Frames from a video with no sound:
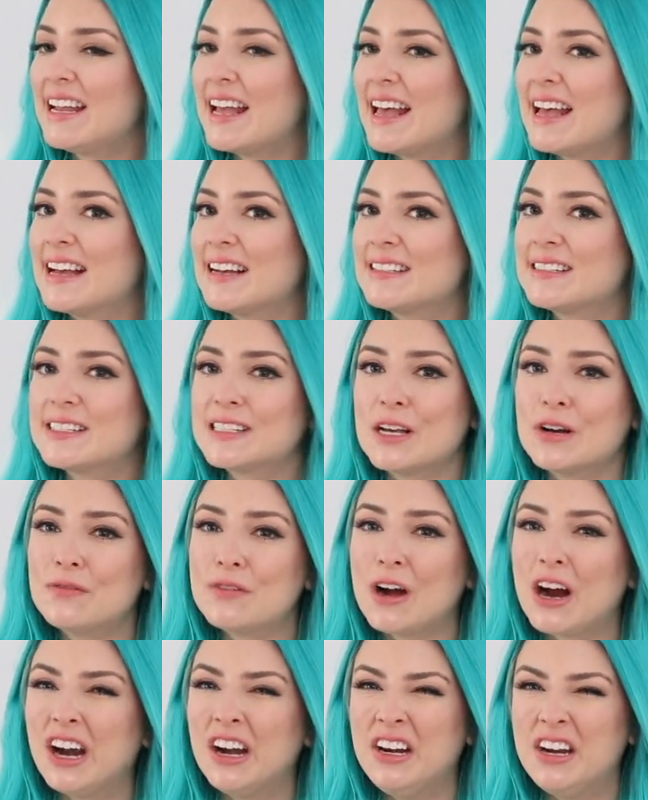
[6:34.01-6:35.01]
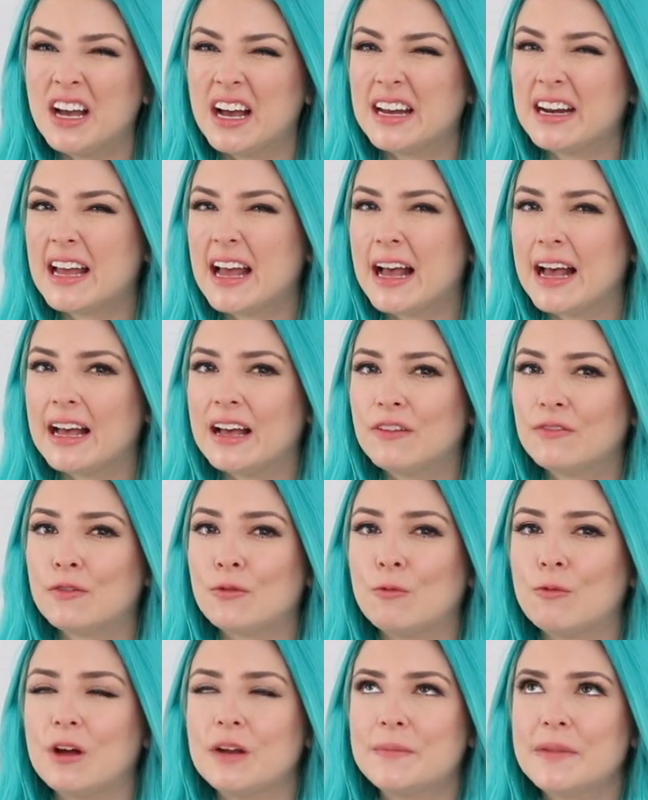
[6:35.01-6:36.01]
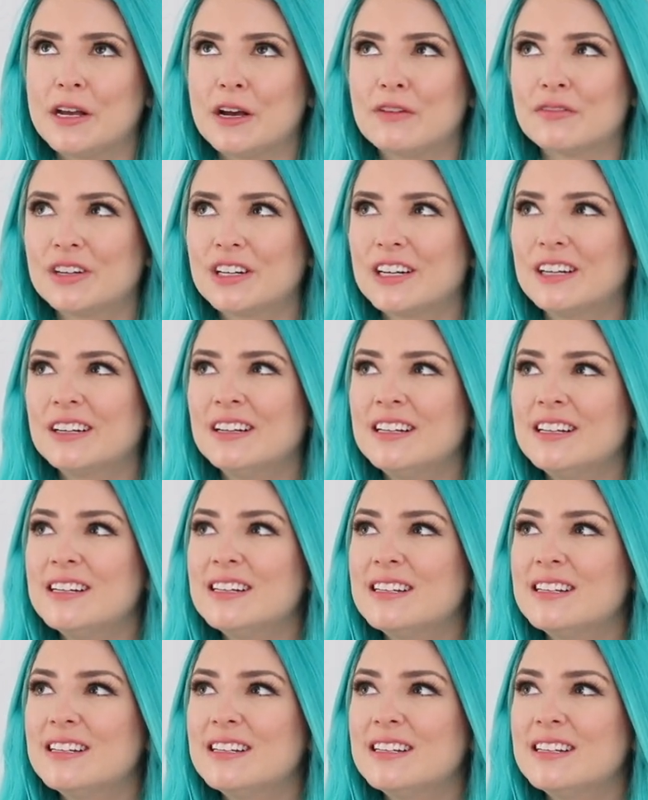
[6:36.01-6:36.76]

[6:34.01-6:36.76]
and so far none have won me over,